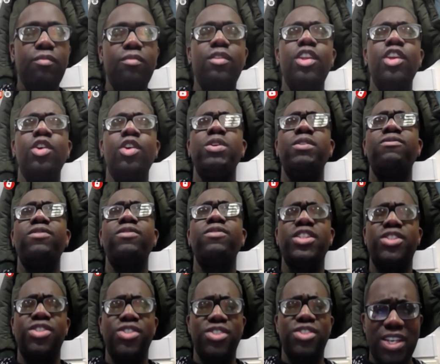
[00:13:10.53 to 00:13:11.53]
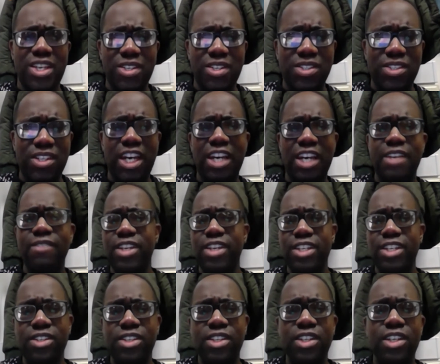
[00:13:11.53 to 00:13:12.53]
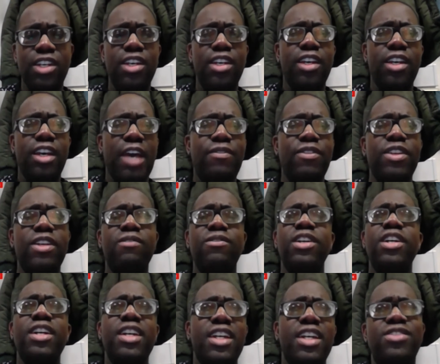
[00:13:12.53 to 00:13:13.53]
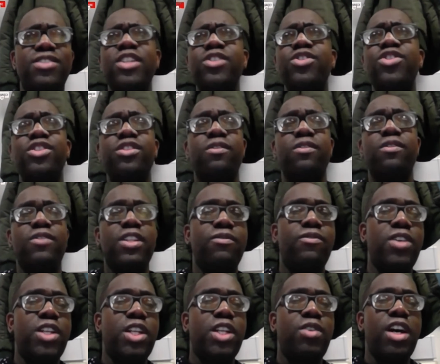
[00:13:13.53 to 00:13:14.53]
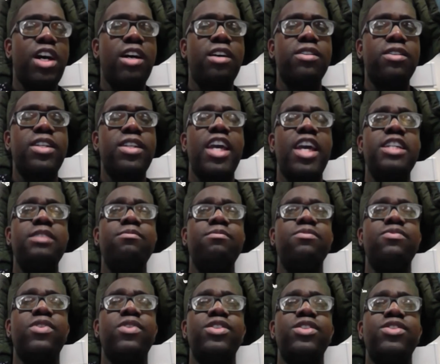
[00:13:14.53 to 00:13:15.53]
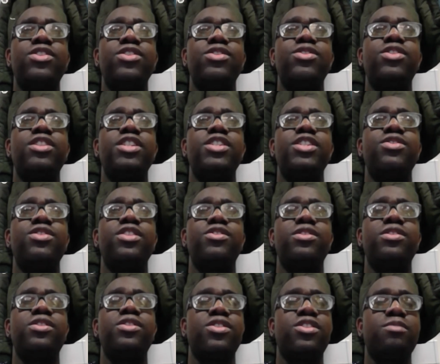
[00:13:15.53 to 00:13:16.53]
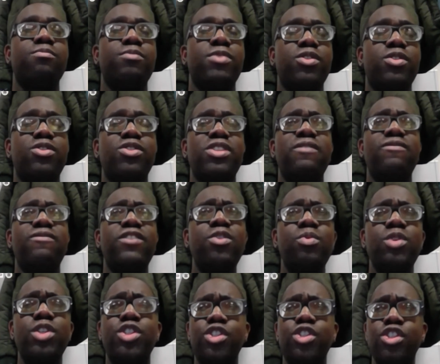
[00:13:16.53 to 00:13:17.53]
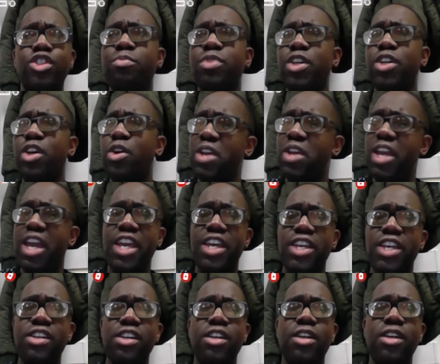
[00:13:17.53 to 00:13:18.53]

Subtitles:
we'd finish second. I think if essentially the Villarreal game versus is much, because I think we should be okay,